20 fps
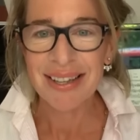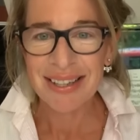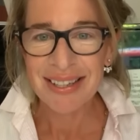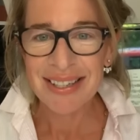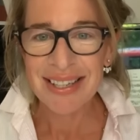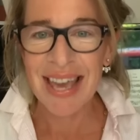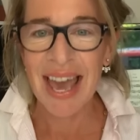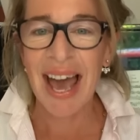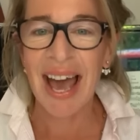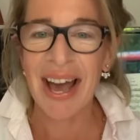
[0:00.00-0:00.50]

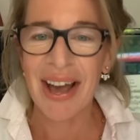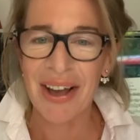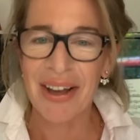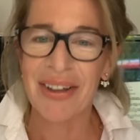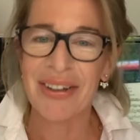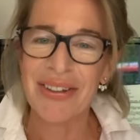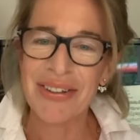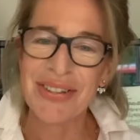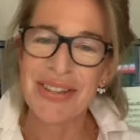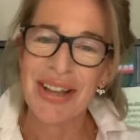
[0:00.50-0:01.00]

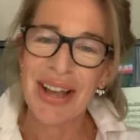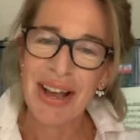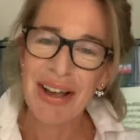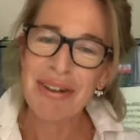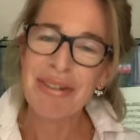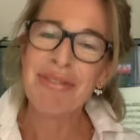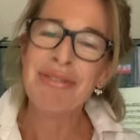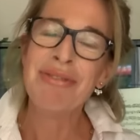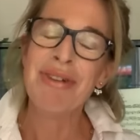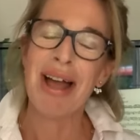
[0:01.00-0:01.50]
yes,
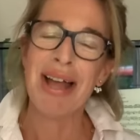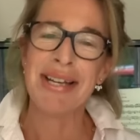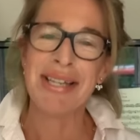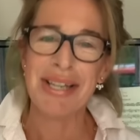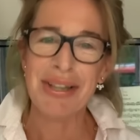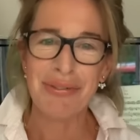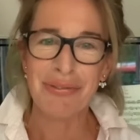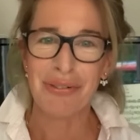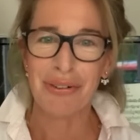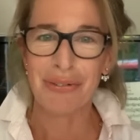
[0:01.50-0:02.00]

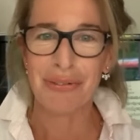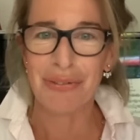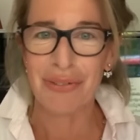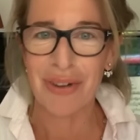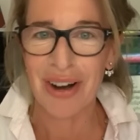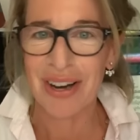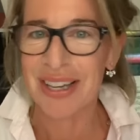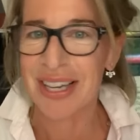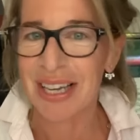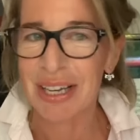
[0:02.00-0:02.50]
ready for
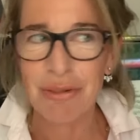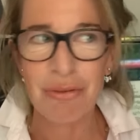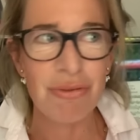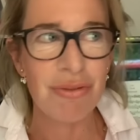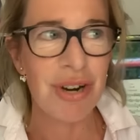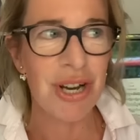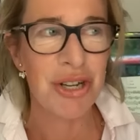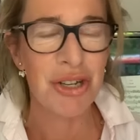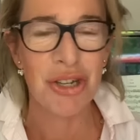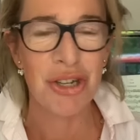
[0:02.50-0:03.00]
fucking
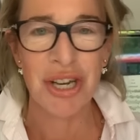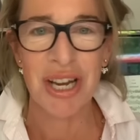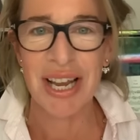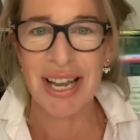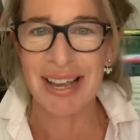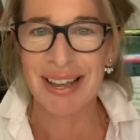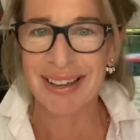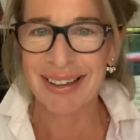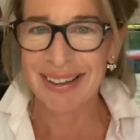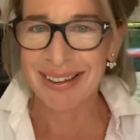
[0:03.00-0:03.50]
Rishi.